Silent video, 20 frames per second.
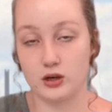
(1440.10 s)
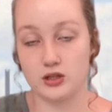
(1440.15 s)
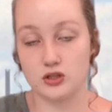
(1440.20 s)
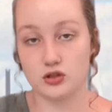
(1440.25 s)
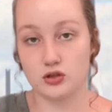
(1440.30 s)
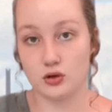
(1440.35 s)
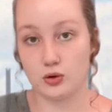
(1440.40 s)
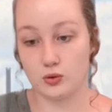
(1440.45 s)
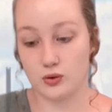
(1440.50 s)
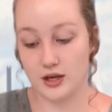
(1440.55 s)
is
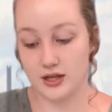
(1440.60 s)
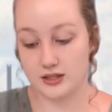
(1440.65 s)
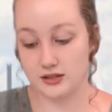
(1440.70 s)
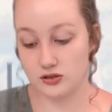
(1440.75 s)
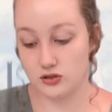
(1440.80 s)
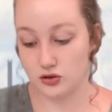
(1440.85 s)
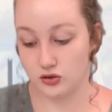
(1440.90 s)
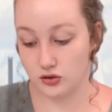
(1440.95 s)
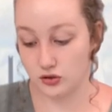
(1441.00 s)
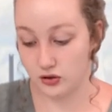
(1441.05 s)
known as a
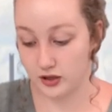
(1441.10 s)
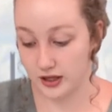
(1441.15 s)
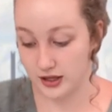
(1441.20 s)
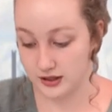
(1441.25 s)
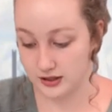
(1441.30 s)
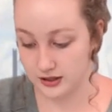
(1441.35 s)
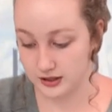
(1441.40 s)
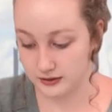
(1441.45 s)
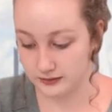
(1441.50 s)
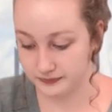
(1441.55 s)

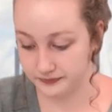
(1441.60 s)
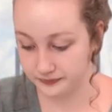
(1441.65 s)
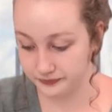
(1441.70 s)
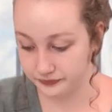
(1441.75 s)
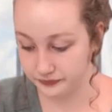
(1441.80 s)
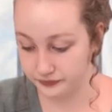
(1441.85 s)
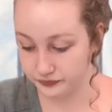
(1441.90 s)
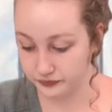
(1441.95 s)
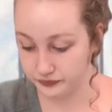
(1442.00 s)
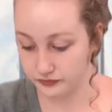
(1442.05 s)
circuit.
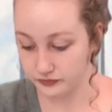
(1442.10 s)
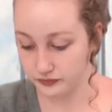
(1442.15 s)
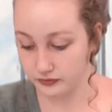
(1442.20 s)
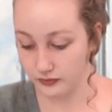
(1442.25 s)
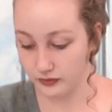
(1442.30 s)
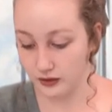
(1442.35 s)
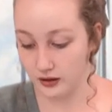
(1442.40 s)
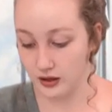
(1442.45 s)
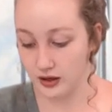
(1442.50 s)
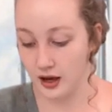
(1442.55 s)

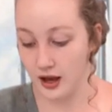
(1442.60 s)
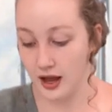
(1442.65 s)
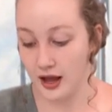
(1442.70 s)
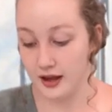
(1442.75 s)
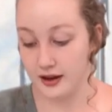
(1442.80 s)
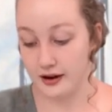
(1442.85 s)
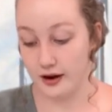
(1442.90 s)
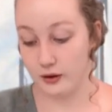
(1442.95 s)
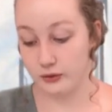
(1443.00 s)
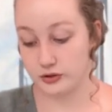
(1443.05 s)

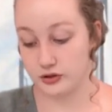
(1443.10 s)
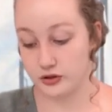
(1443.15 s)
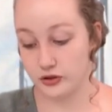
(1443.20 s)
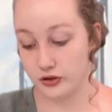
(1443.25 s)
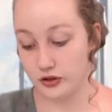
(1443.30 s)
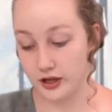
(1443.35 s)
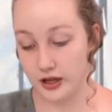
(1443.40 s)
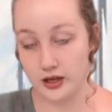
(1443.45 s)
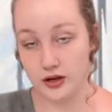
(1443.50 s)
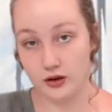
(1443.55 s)
Now, a
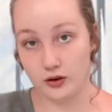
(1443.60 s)
circuit,